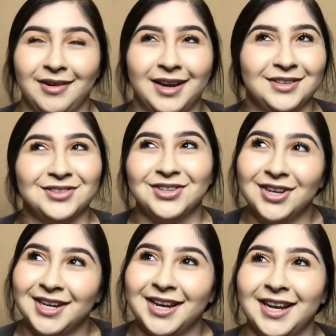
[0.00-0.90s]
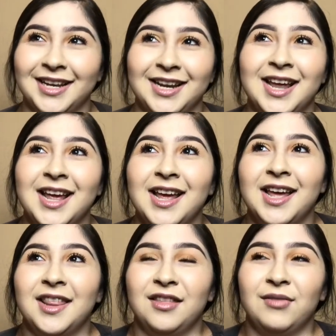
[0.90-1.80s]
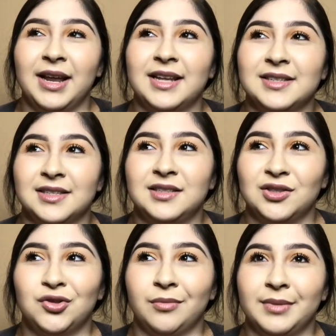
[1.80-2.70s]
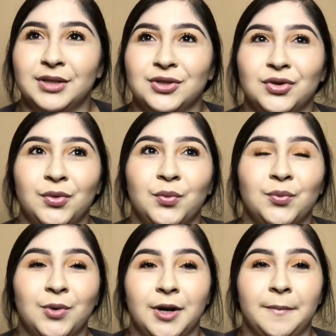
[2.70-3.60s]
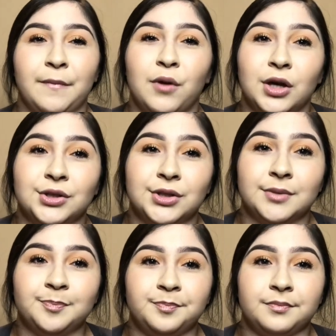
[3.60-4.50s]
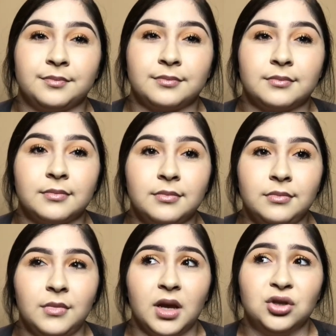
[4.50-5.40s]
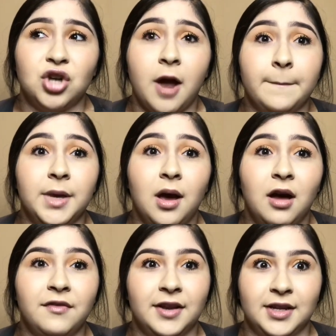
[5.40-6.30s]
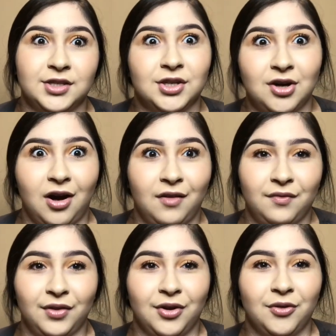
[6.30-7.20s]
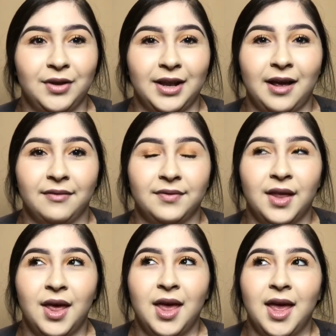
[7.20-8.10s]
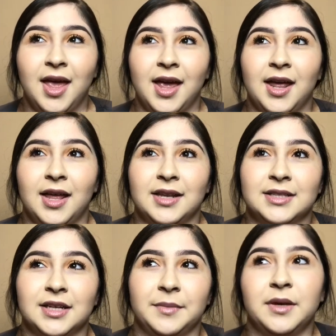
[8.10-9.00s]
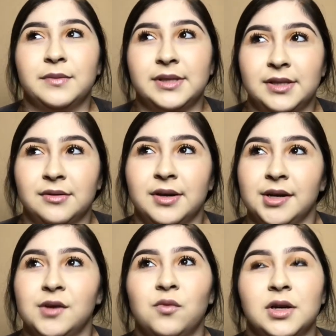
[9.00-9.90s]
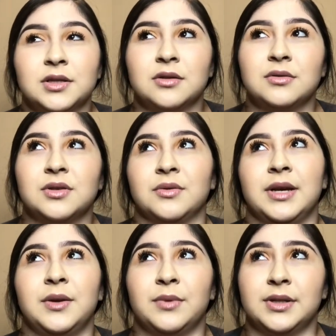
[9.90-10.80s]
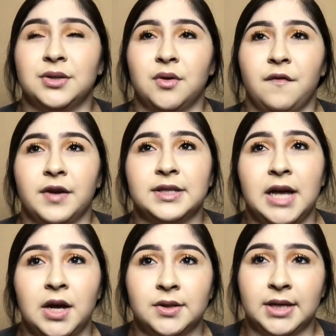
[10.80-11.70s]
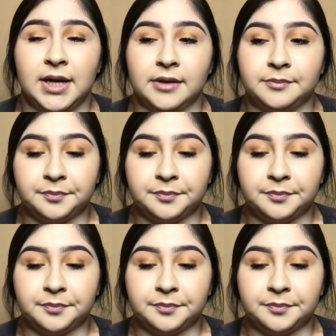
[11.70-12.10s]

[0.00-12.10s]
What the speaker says: just couldn't. And they were like insisting so much. So Roger dropped me off and he took off. He left, and he was still here in Wasco, so he went to a friend's house, and